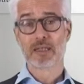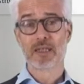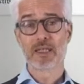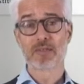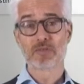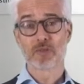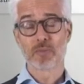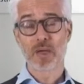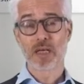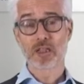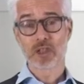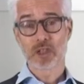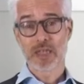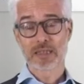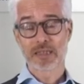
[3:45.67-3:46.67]

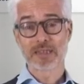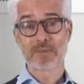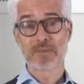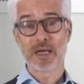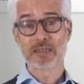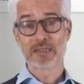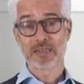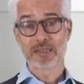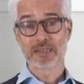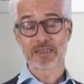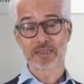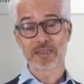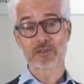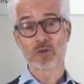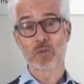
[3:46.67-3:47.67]
information and semantics
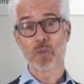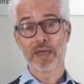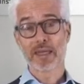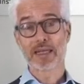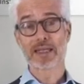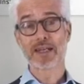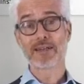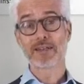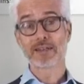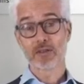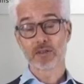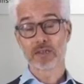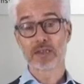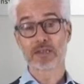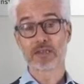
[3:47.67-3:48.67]
in it to make clear
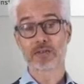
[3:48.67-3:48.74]
that a